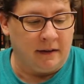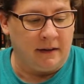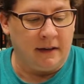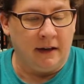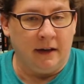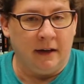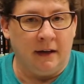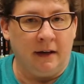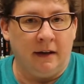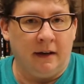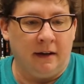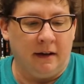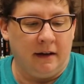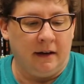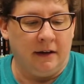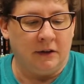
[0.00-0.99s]
The
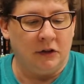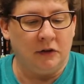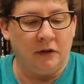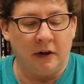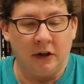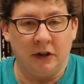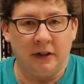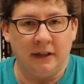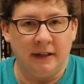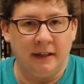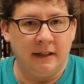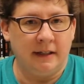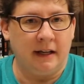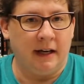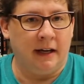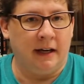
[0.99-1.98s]

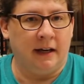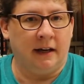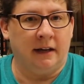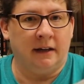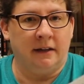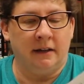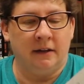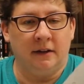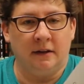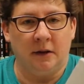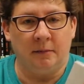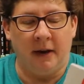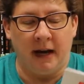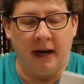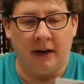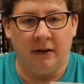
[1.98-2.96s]
instructions and the
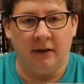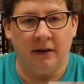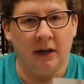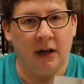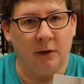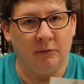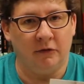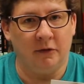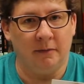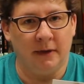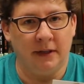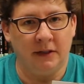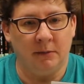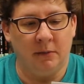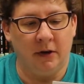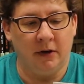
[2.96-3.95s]
pattern come from
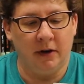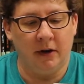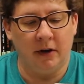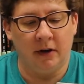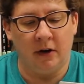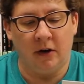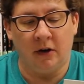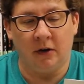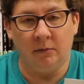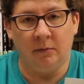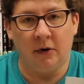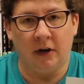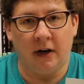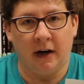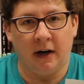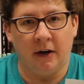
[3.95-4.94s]
this book called
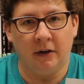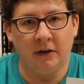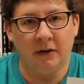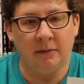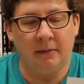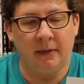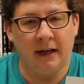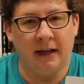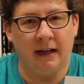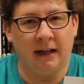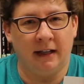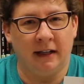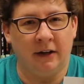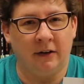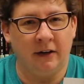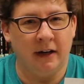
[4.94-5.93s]
Book Art by
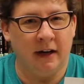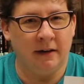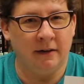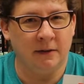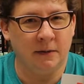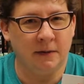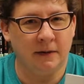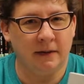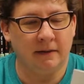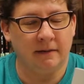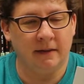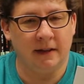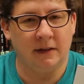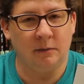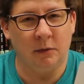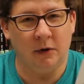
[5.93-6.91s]
Claire Youngs.
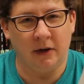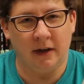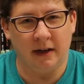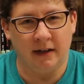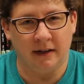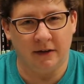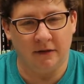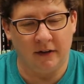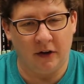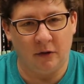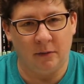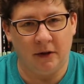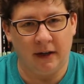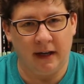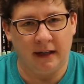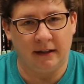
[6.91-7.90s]
This book is
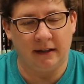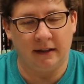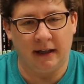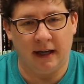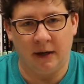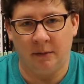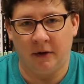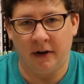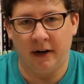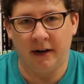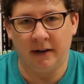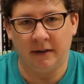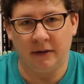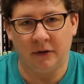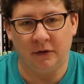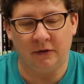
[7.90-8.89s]
available at the library,
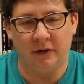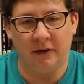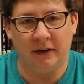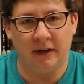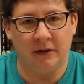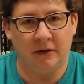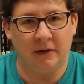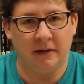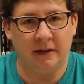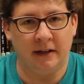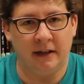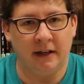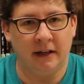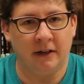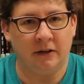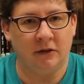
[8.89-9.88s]
so if you're
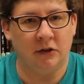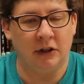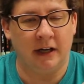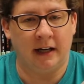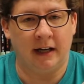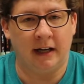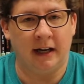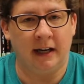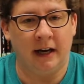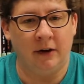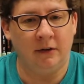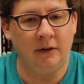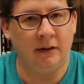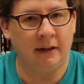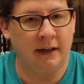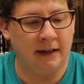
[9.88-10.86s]
interested in checking it
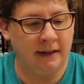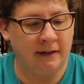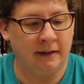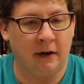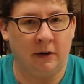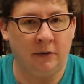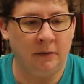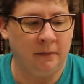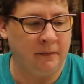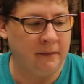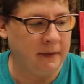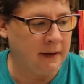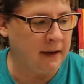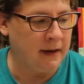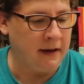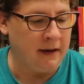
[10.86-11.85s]
out, let us know.
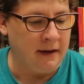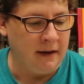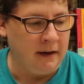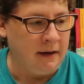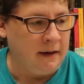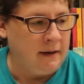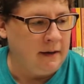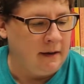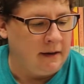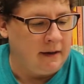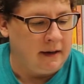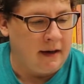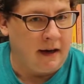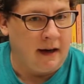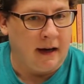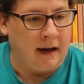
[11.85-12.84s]

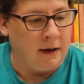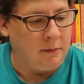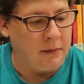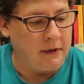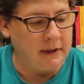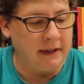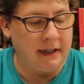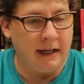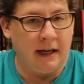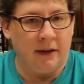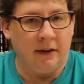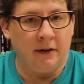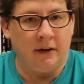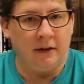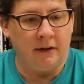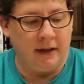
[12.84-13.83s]
I put
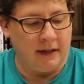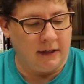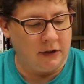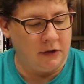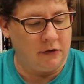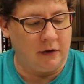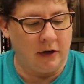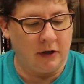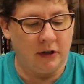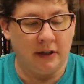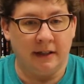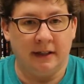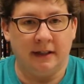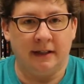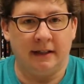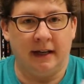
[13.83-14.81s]
together the
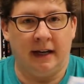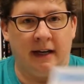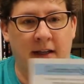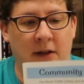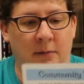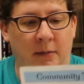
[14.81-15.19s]
instructions and the